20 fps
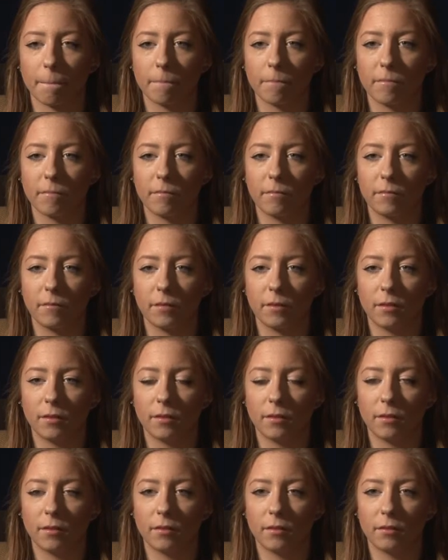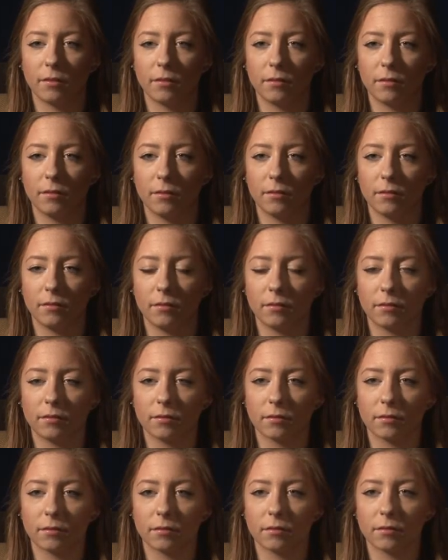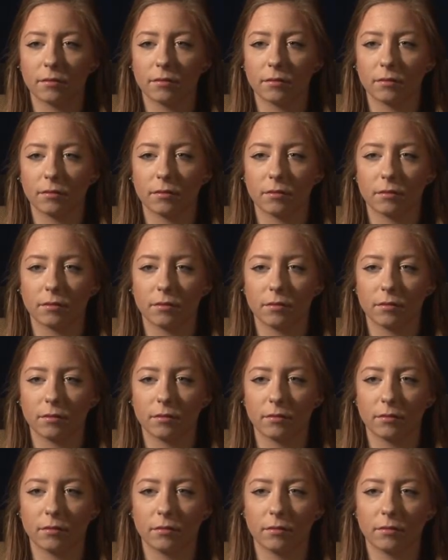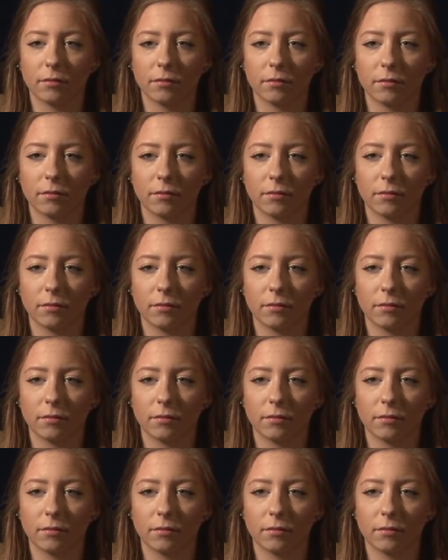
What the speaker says: (silence)